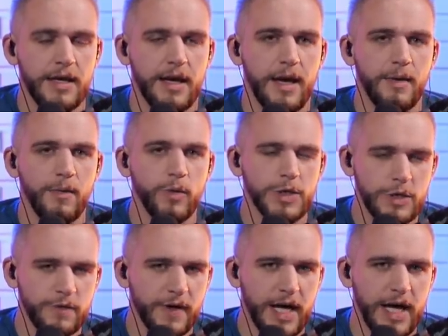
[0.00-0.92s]
Uh, would you
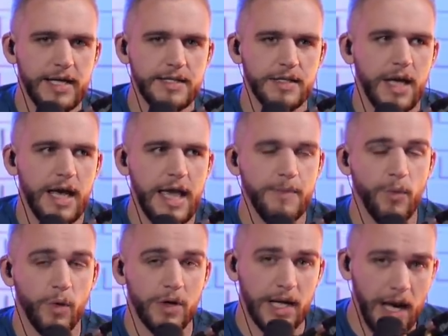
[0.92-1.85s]
find a
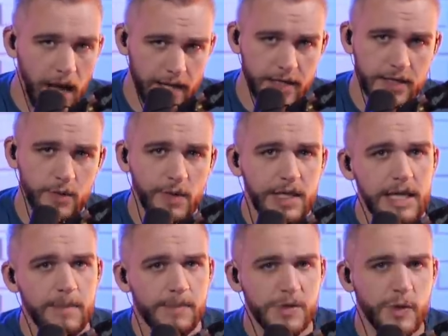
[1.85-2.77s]
more
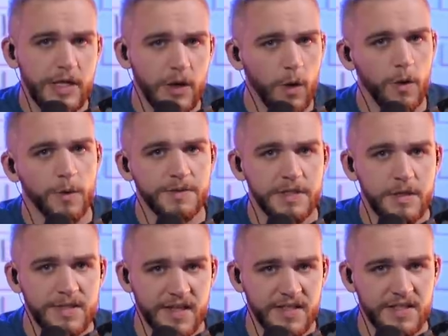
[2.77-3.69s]
continuity between Old and New
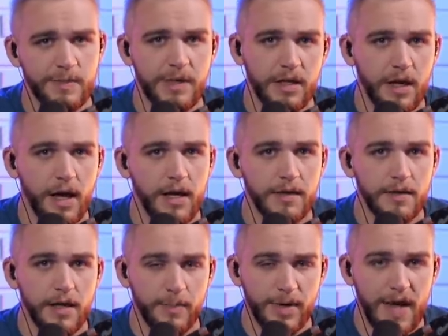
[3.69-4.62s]
Testament co-
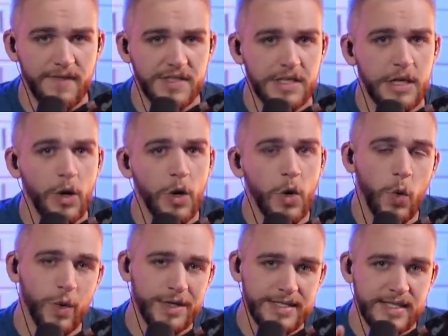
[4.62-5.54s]
uh, prophecy
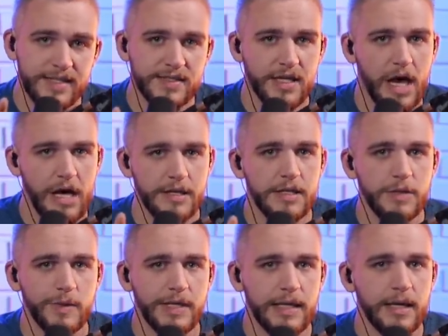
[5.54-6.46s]
or
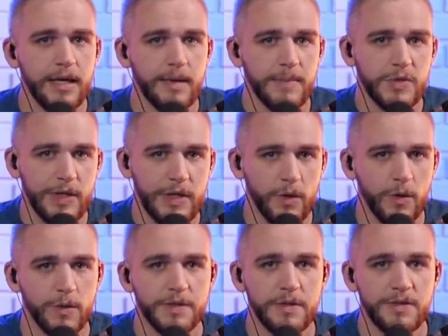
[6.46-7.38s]
discontinuity between
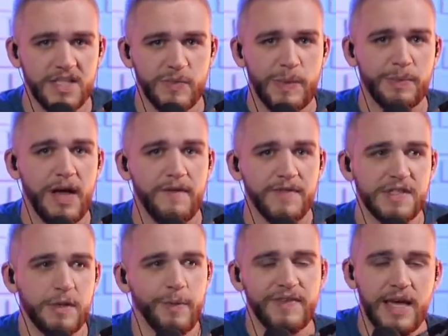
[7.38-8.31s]
Old and New Testament
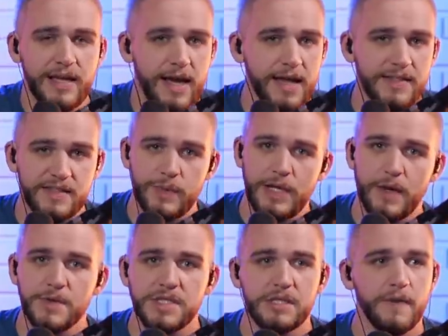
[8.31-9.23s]
prophecy? We've got guys that we
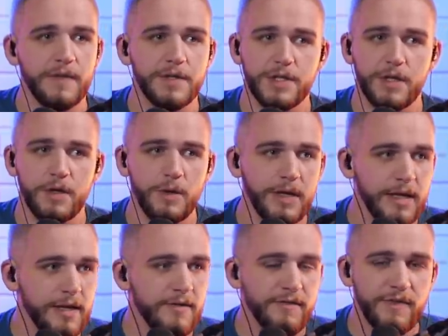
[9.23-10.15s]
host here on the show,
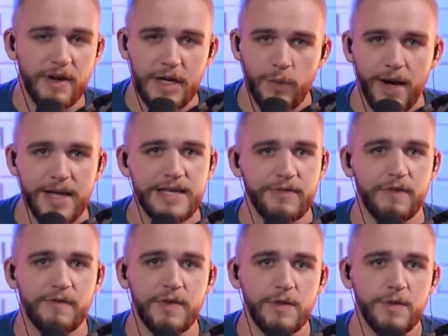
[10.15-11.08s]
very wide
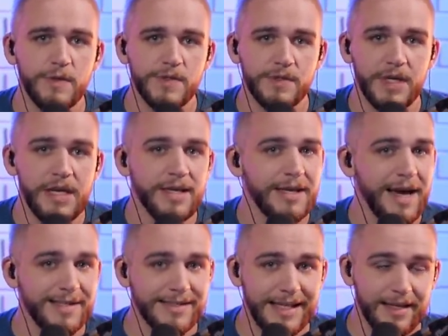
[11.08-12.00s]
different Grudem. views.
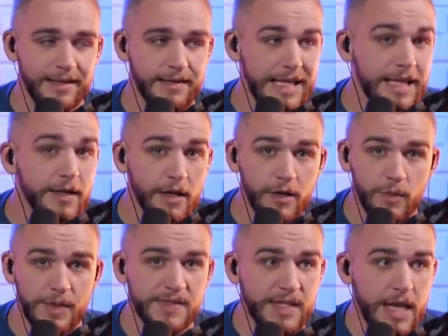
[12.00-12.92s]
Guys like Keener
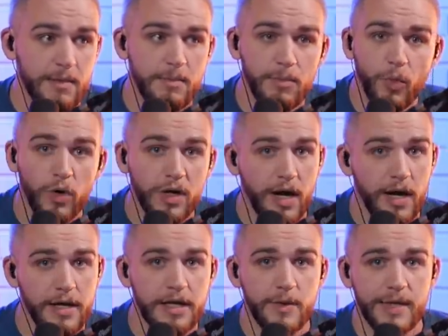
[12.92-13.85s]
would say more
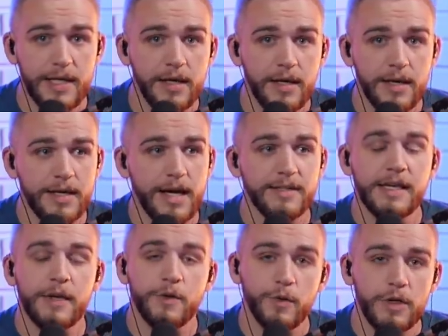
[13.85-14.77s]
continuity. Guys
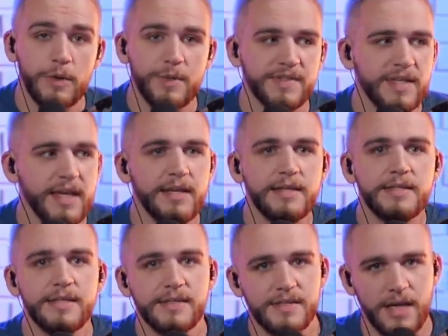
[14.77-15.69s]
like Grudem would say
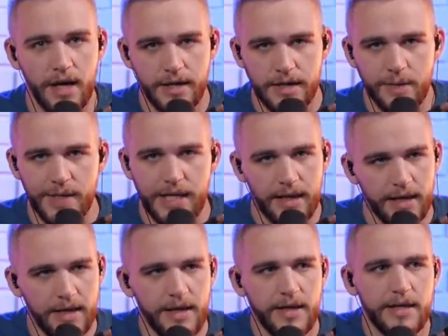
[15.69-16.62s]
discontinuity.
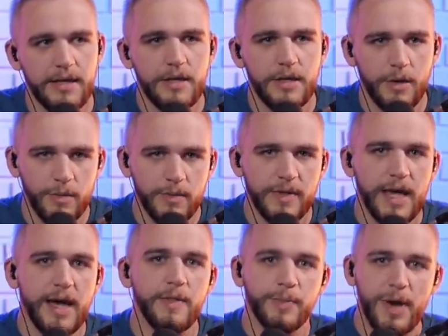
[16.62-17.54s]
He, you know,
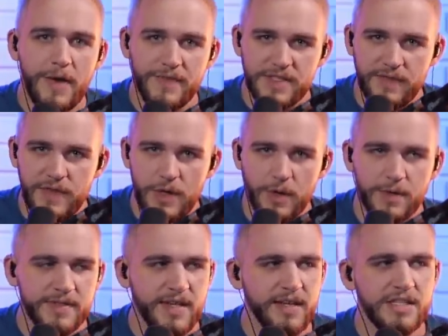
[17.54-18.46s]
got the prophets of the
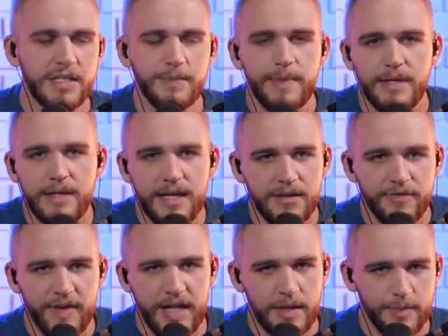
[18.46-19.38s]
Old Testament,
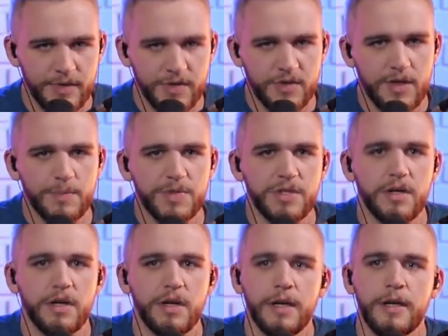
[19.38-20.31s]
infallible
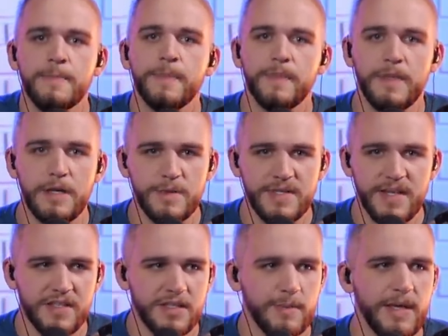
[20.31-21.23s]
scripture, the New
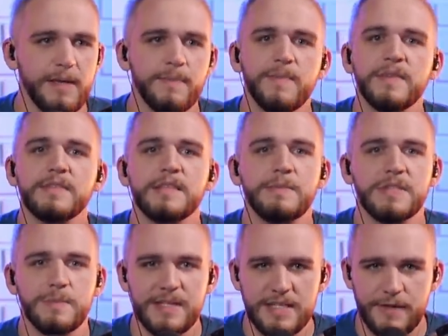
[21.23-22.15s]
Testament seems
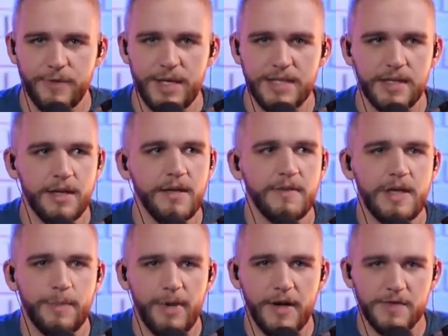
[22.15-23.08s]
to be different. The
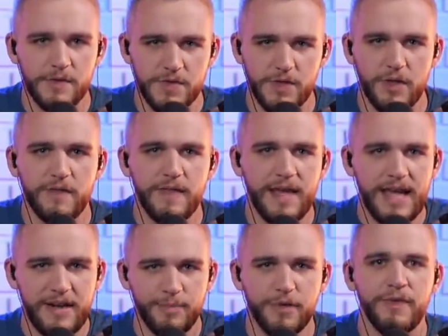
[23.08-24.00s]
apostles took that kind
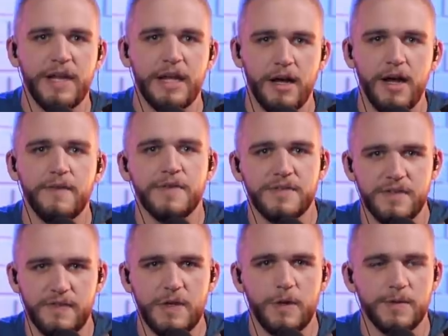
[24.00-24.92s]
of prophetic office of
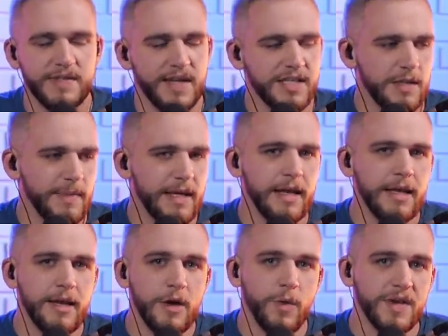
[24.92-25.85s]
the Old Testament.
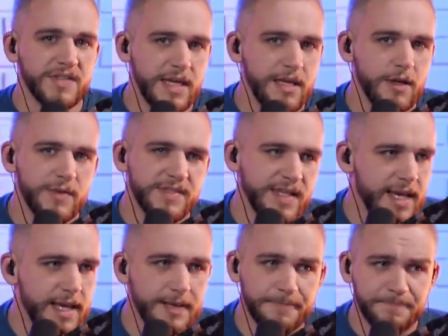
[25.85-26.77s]
Whereas Keener would say,
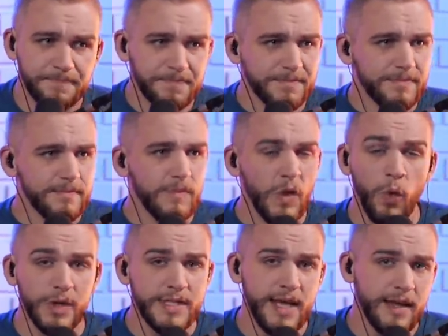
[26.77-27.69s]
hey,
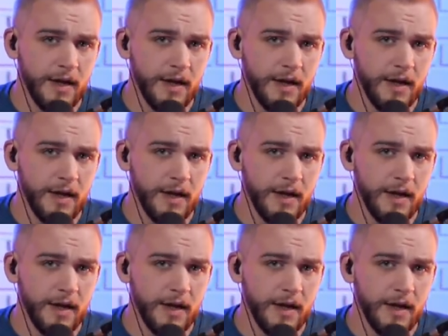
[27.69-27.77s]
or D.A.